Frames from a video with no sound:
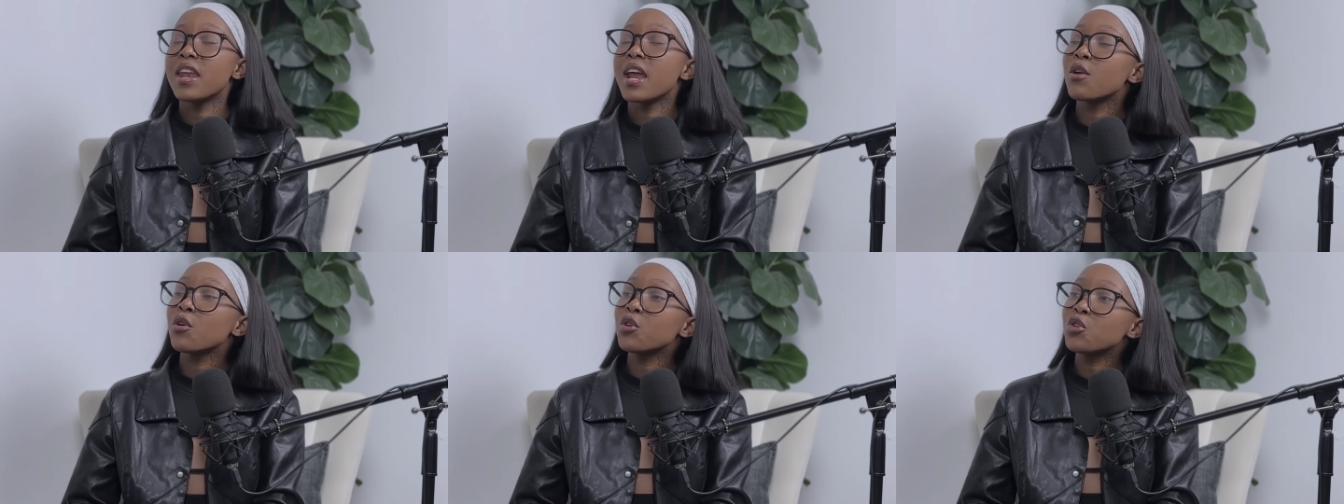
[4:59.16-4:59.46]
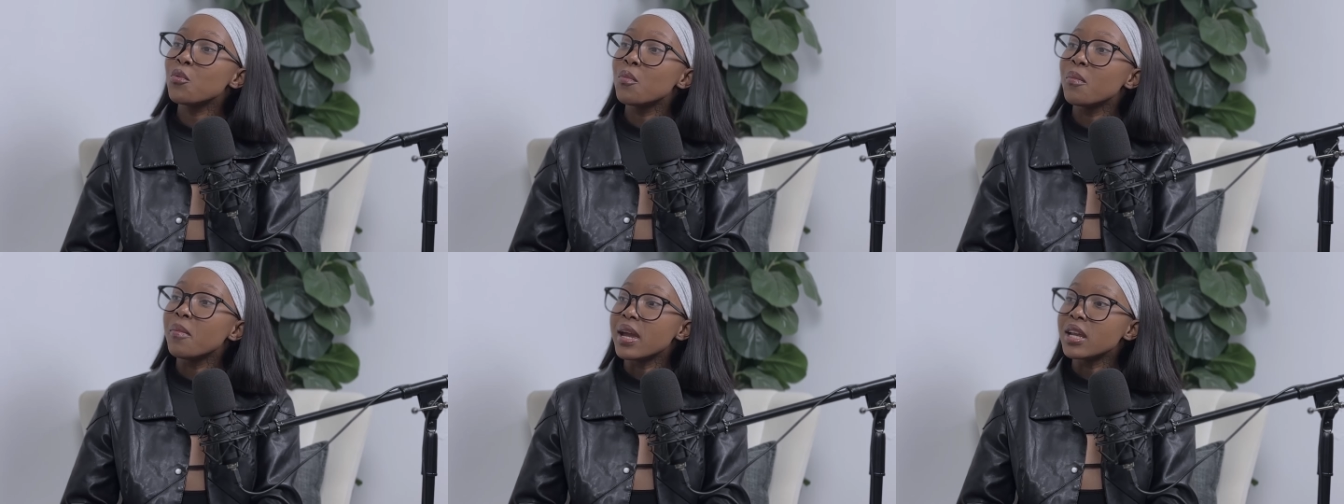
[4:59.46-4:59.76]
I know
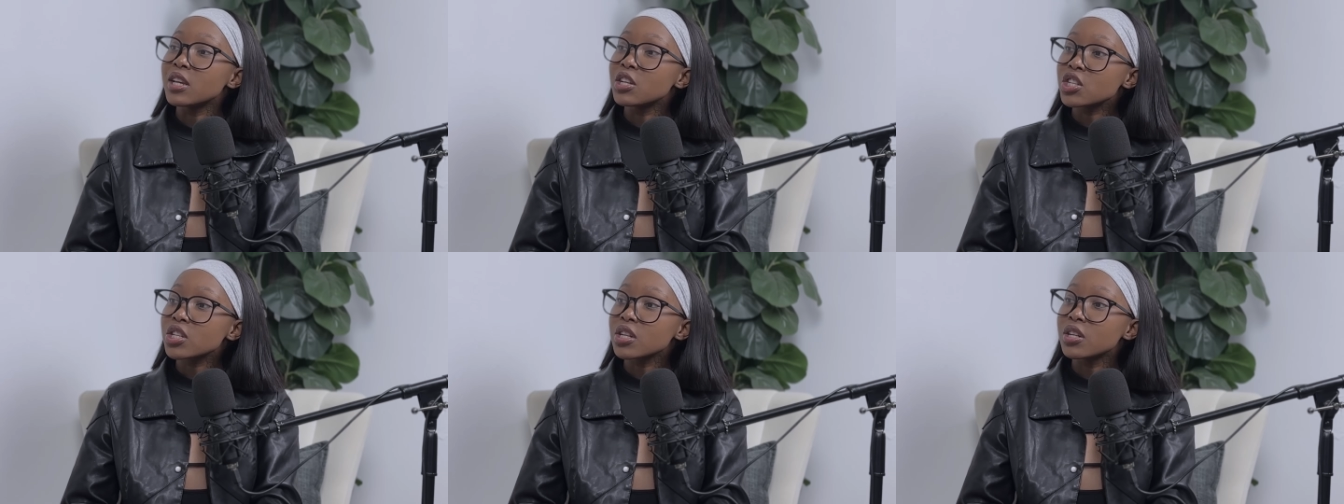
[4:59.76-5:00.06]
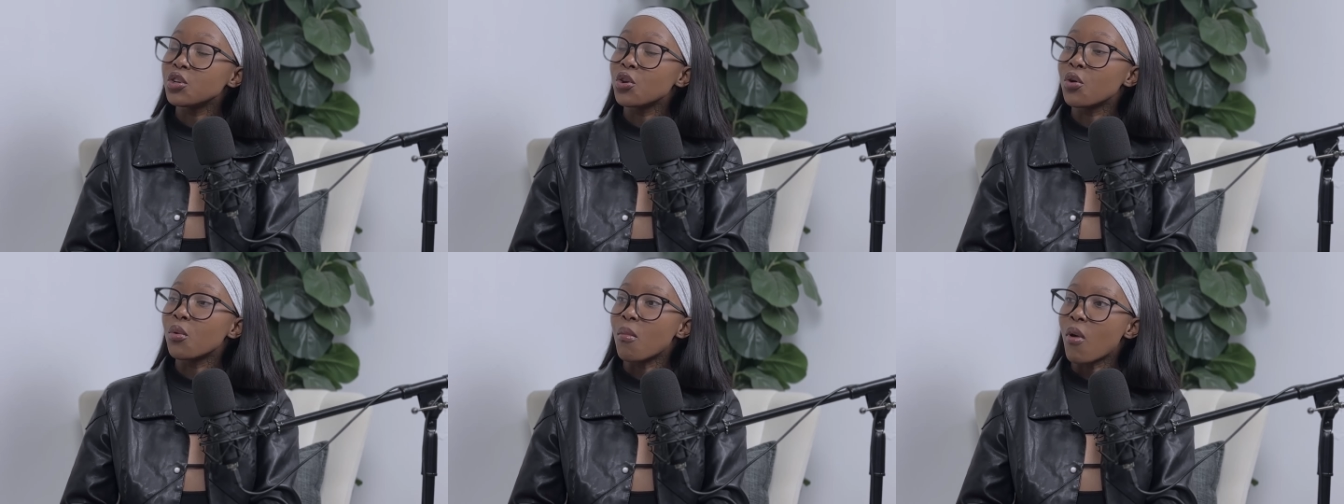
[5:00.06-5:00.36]
you mention
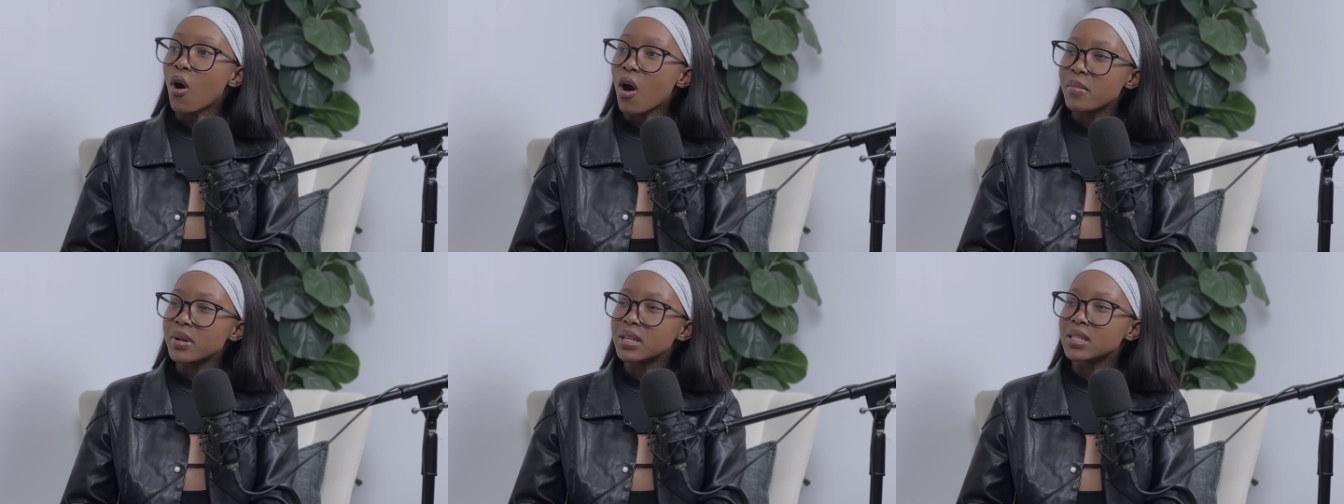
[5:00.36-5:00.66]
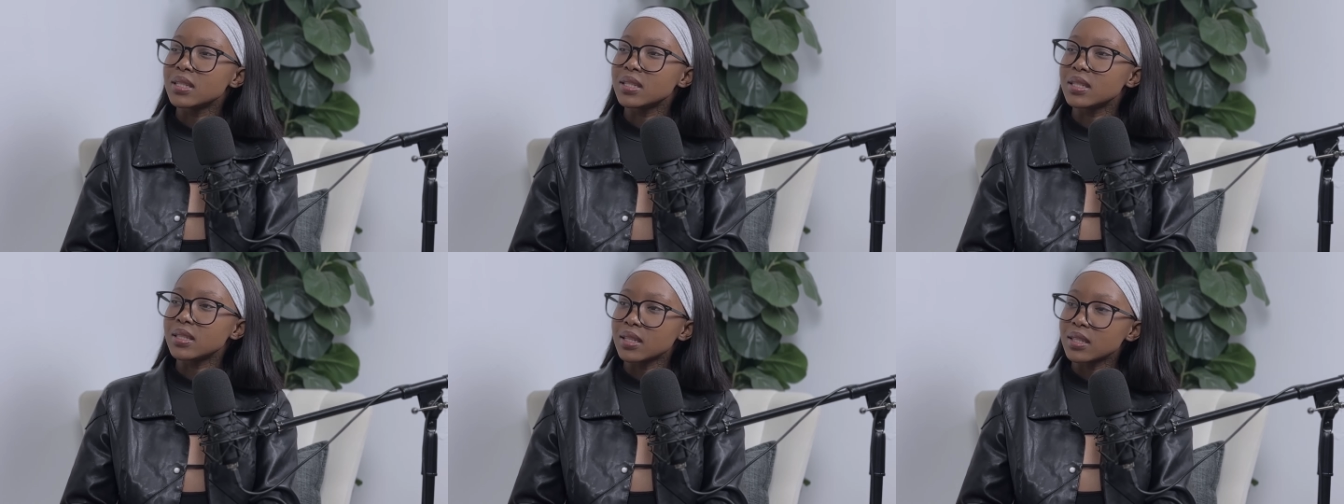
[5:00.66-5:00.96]
your mom and
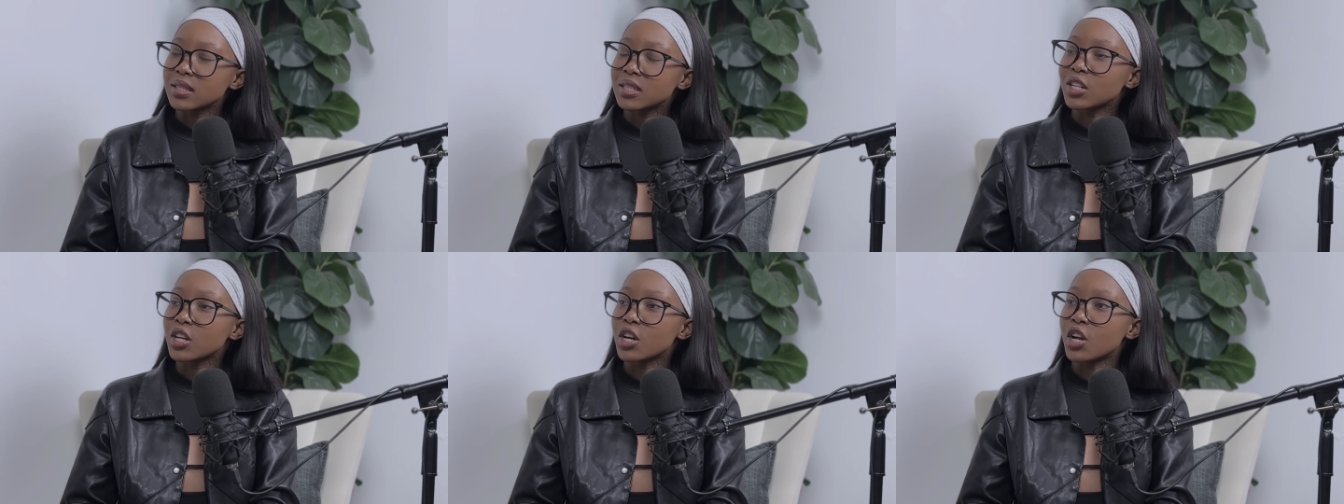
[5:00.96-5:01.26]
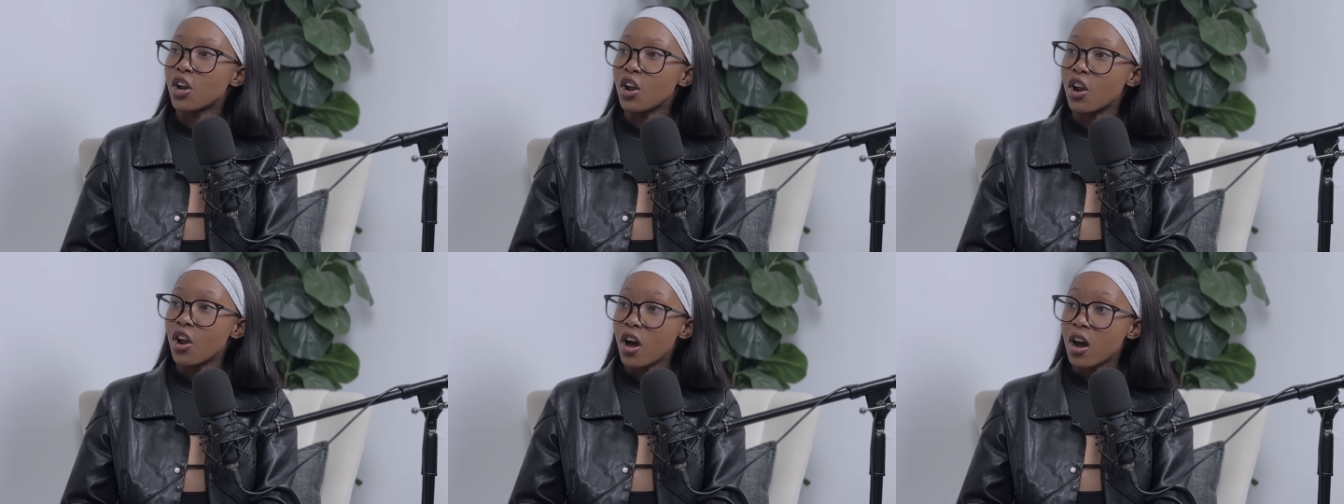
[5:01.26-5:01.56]
sister a
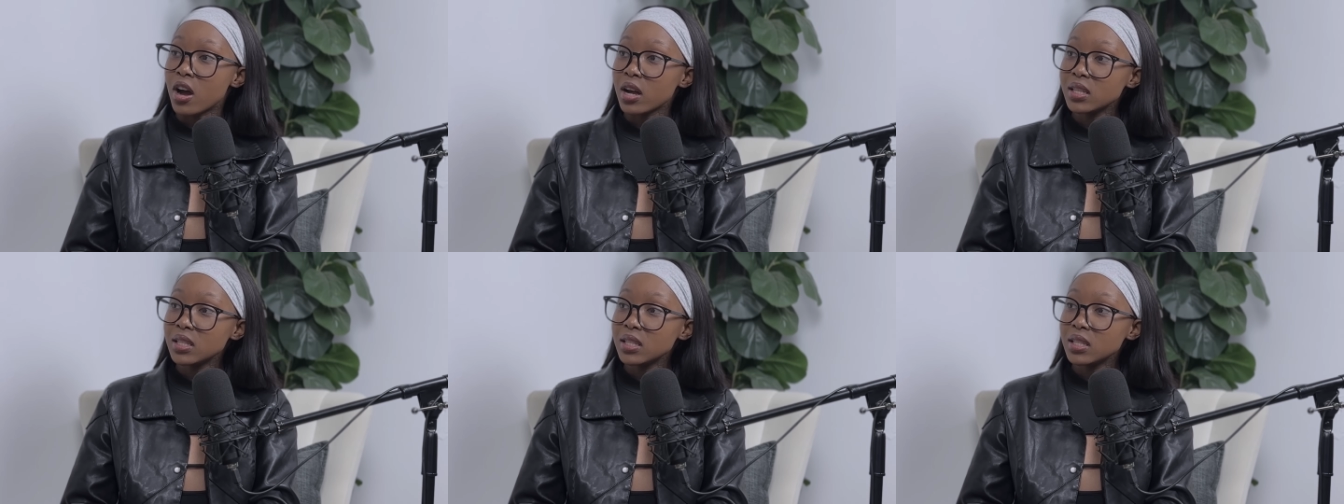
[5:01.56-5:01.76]
lot.